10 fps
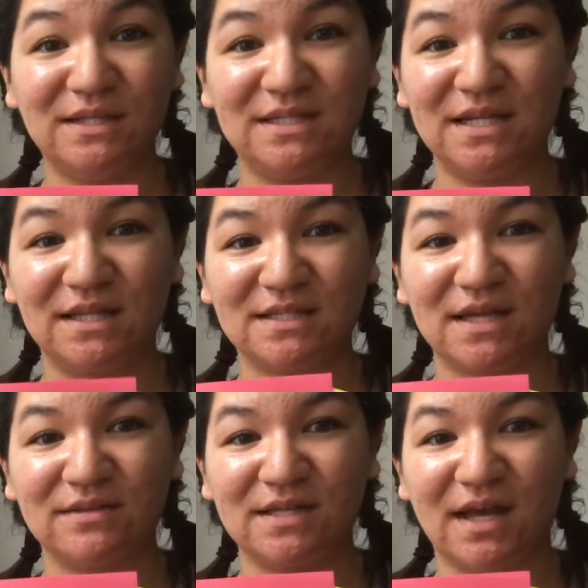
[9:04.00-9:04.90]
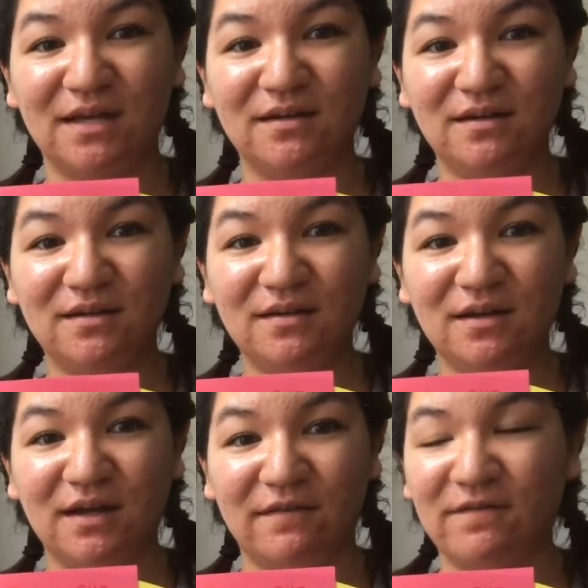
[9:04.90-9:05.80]
to take this outside.
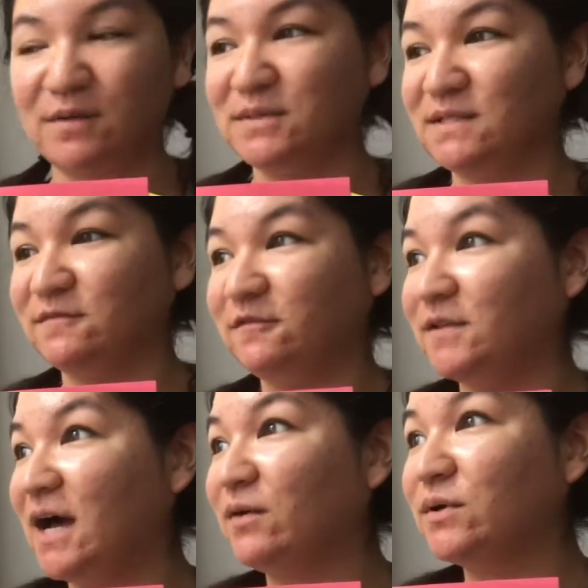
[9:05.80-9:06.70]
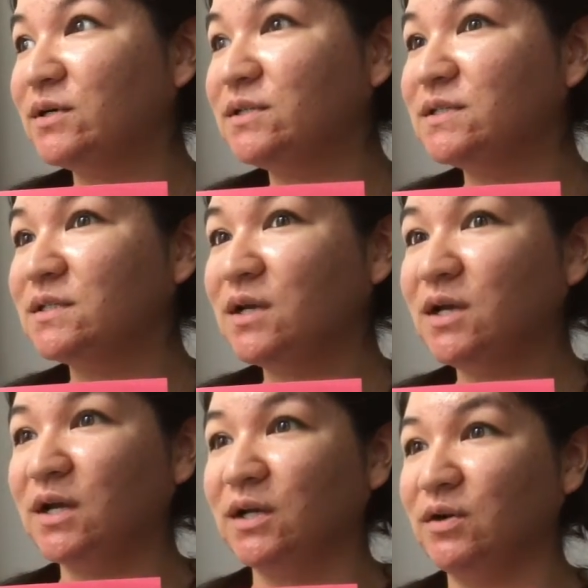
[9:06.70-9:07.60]
Gotta find me some flowers.
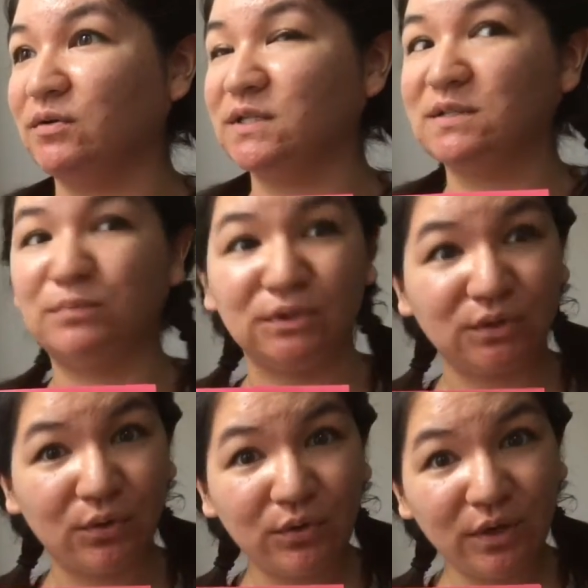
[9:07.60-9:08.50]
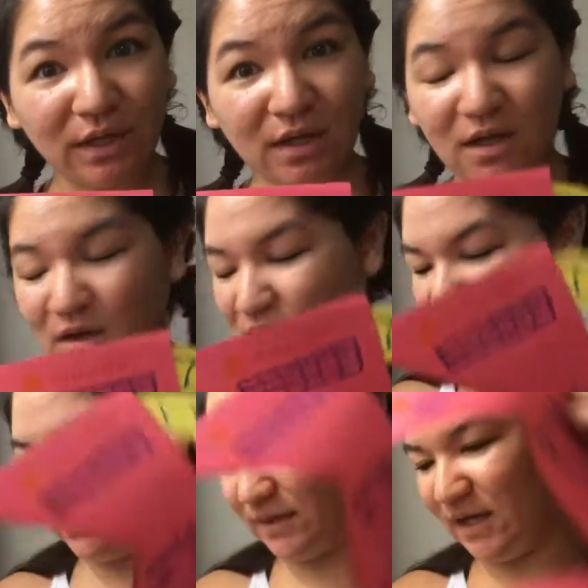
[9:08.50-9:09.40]
Gotta go exploring.
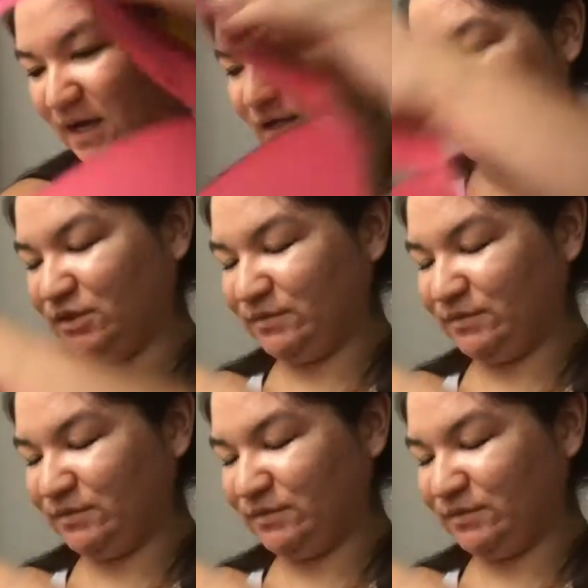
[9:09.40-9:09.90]
Oh my gosh.